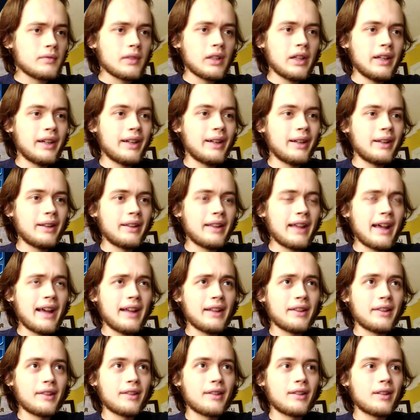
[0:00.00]
And
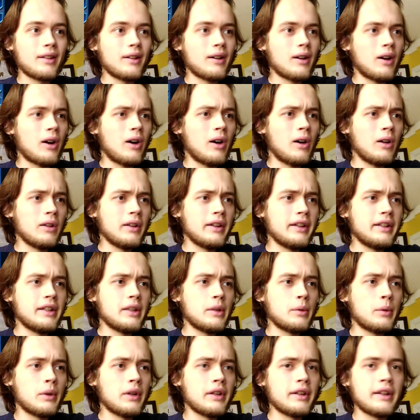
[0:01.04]
that's all
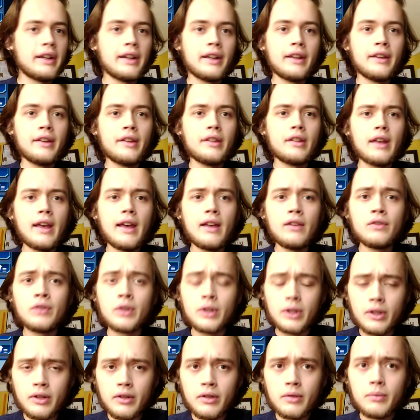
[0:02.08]
anyone has
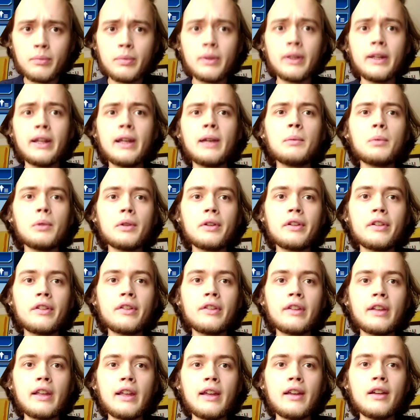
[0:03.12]
ever been able to
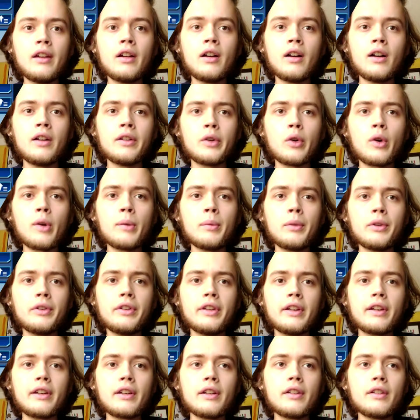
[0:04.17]
say on normal
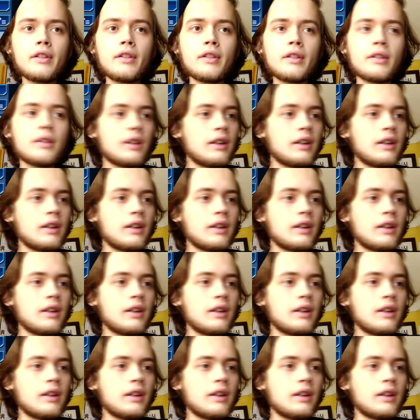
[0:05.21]
tickets.